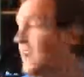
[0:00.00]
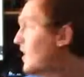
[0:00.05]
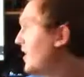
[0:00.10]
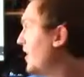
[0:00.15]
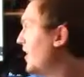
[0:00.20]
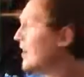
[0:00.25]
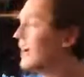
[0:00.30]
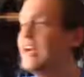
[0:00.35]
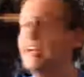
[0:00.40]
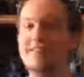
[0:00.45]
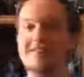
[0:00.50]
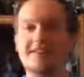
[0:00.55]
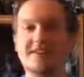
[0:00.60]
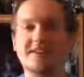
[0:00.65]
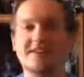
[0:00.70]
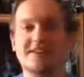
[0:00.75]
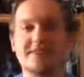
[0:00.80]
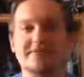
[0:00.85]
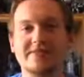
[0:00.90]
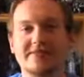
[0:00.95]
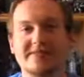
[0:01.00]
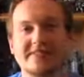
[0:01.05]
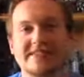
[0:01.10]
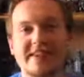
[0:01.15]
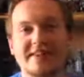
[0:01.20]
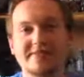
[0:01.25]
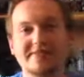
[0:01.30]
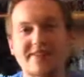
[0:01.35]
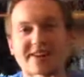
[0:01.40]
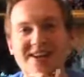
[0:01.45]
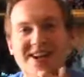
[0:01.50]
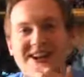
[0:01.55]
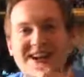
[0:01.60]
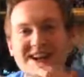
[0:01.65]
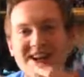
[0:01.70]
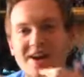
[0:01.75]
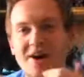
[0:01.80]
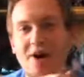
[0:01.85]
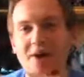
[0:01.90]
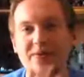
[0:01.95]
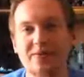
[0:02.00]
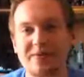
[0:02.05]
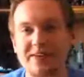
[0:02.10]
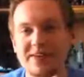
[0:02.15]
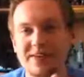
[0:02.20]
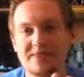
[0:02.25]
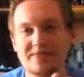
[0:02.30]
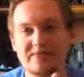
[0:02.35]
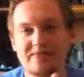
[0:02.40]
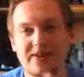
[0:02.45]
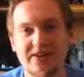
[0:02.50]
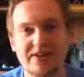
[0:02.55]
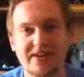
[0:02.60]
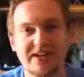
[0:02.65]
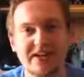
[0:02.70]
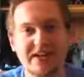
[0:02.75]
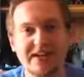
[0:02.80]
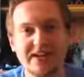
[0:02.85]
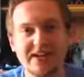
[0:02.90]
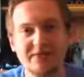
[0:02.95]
Okay, it's all fixed now. Hopefully it doesn't fall again.